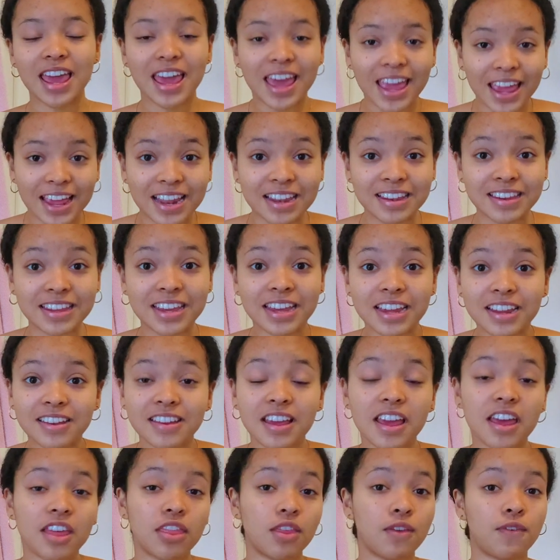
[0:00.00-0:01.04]
Indeed,
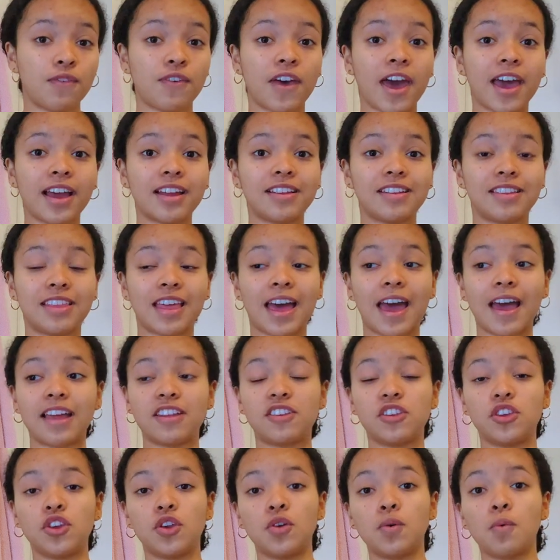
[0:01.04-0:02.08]
the fact
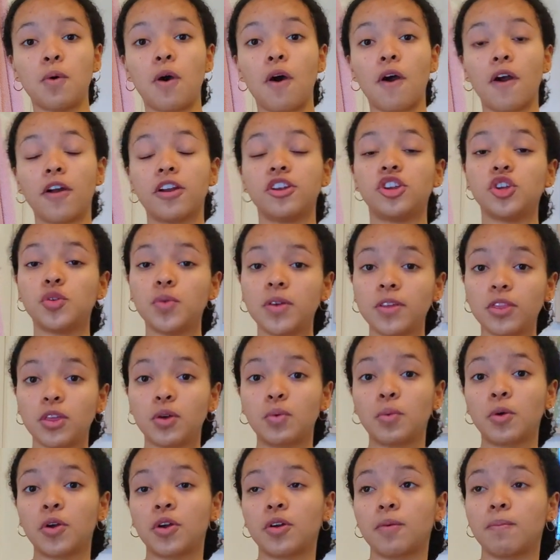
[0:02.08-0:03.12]
that you are doing the work